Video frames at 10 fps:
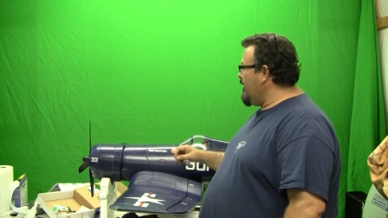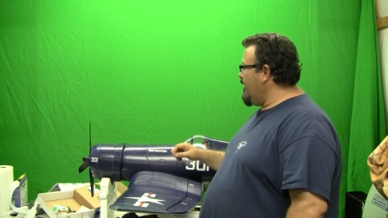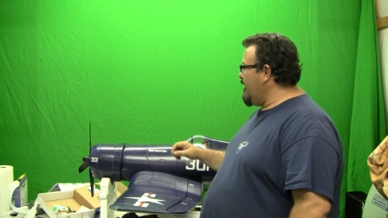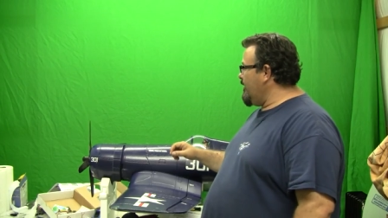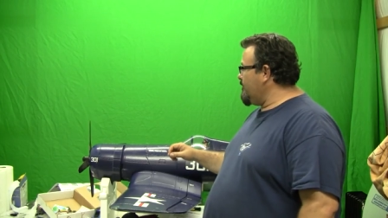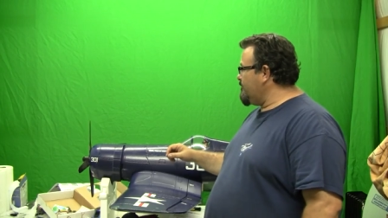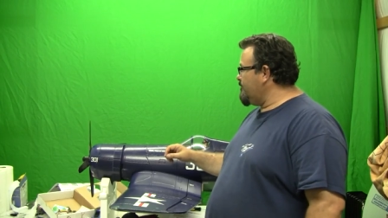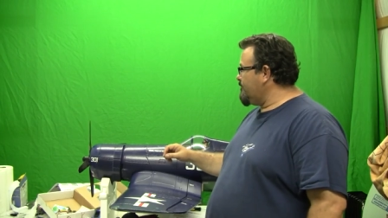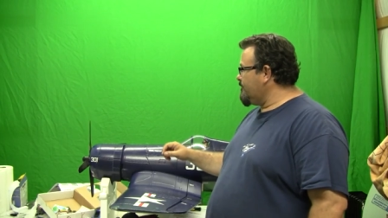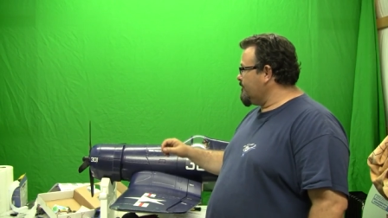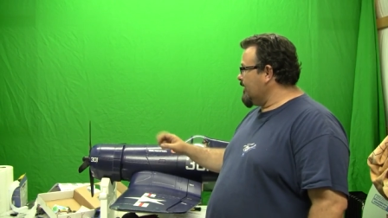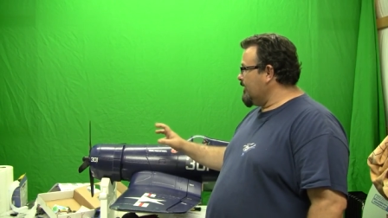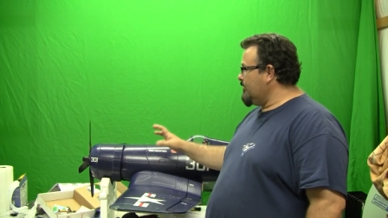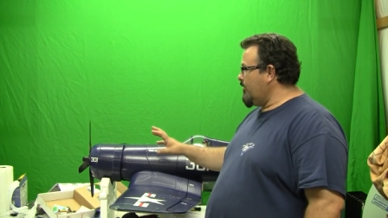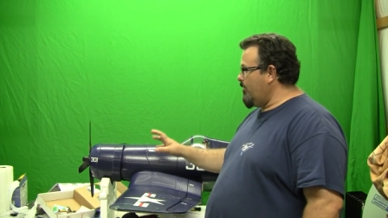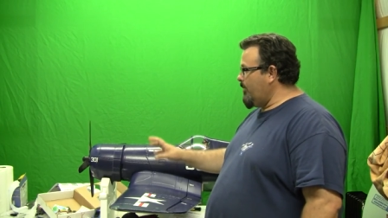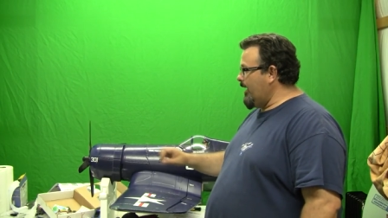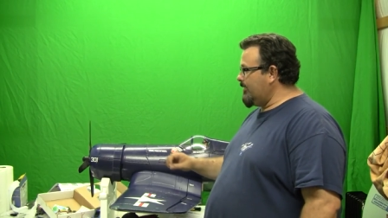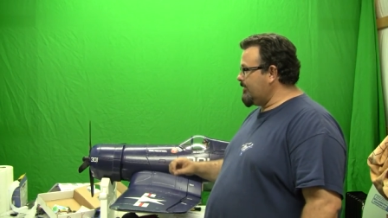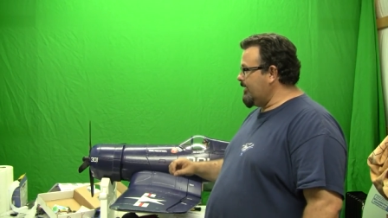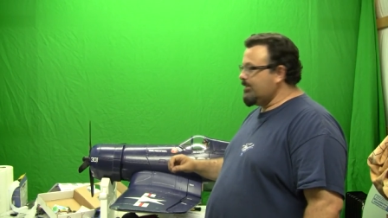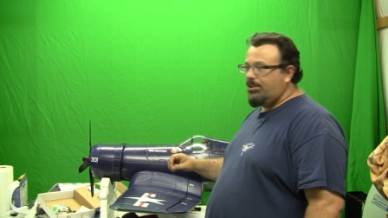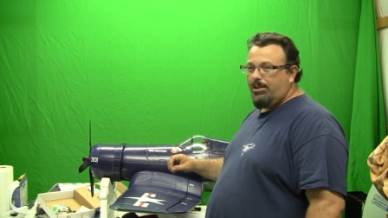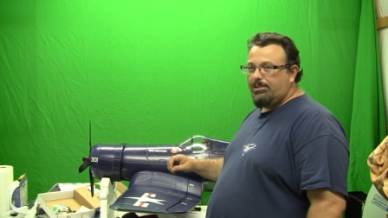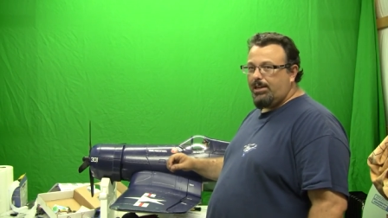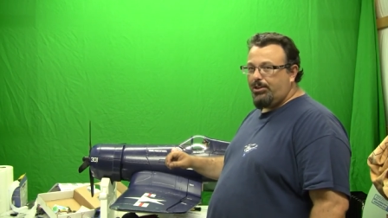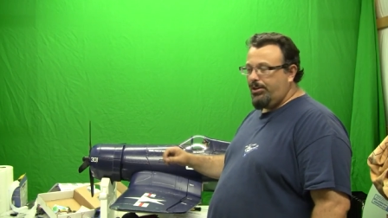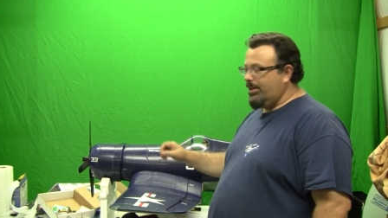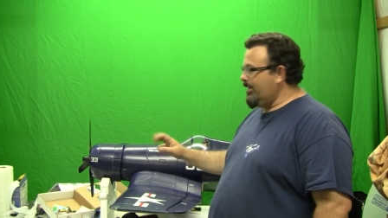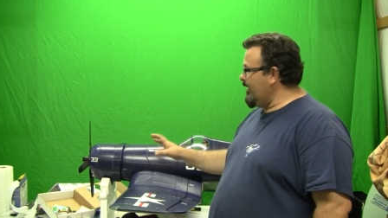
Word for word: Um, so I balanced it as good as I could.